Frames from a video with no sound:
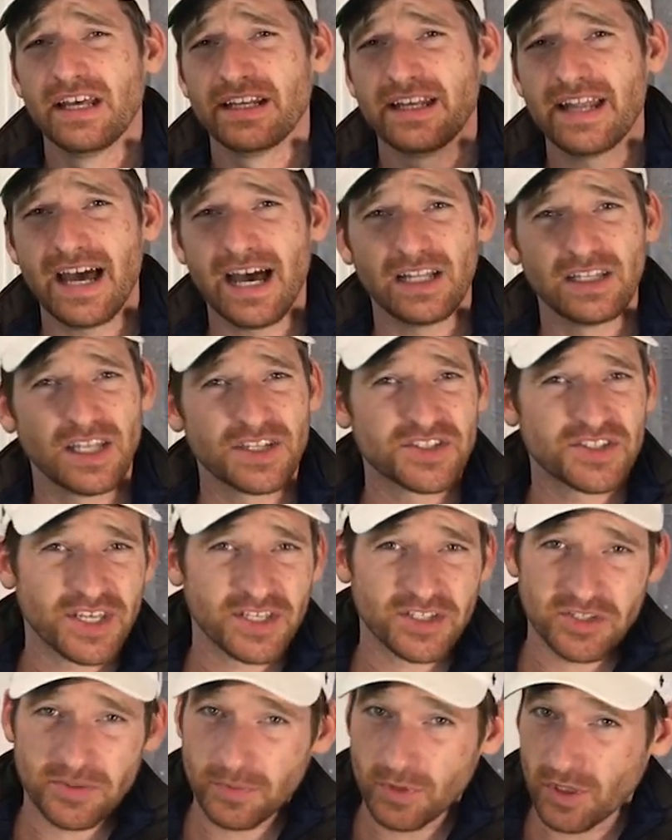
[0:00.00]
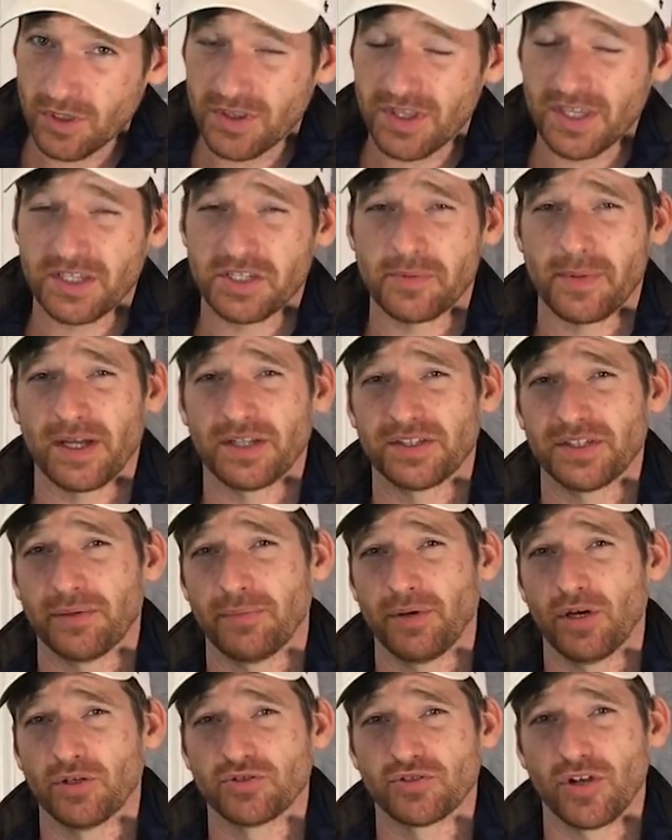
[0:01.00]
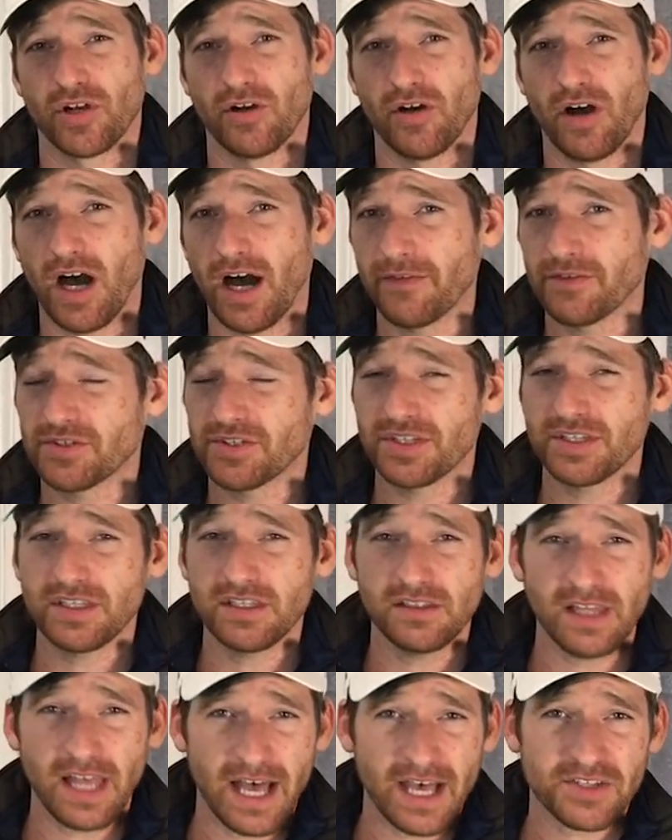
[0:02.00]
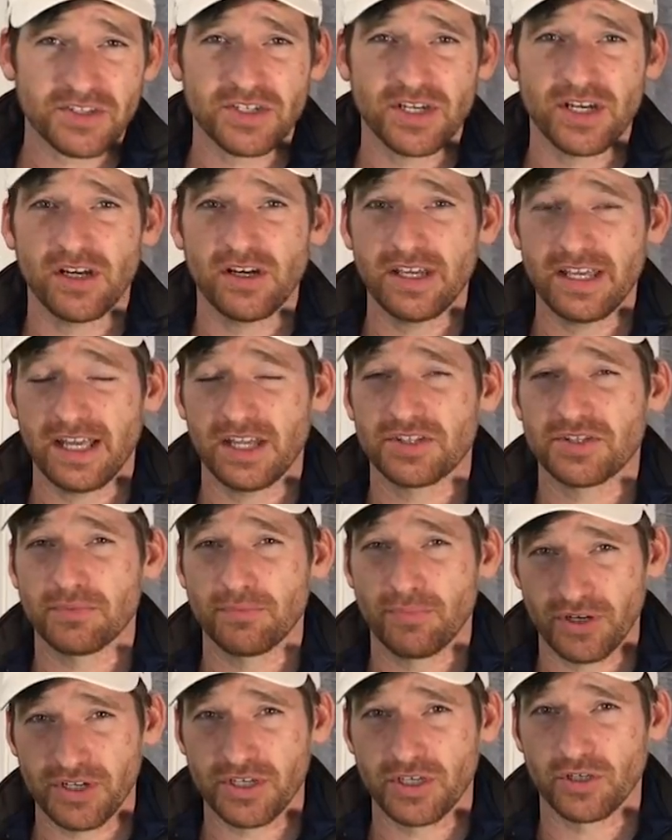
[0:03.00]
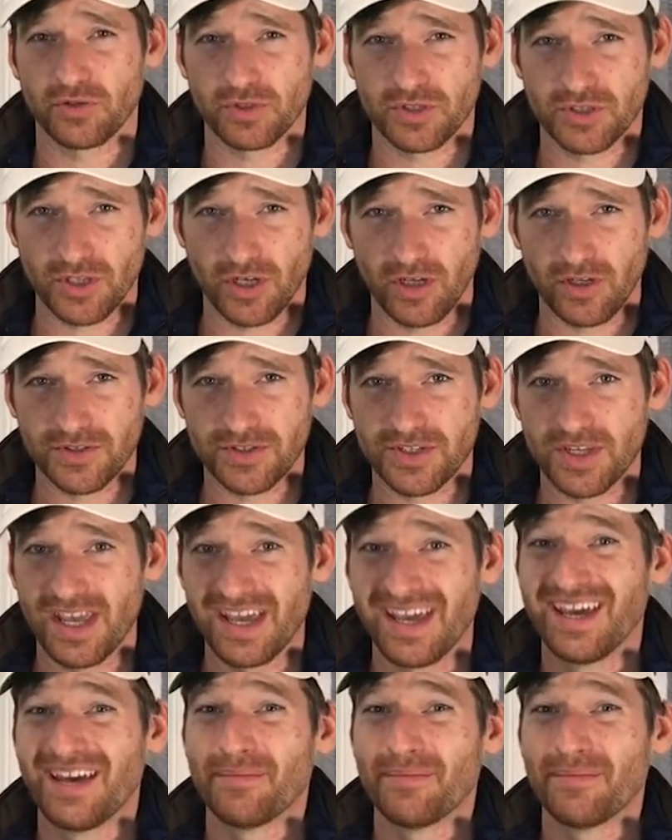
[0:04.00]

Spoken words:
Now, let's say some good things about Del Potro. Obviously, last year, he had some pretty good results.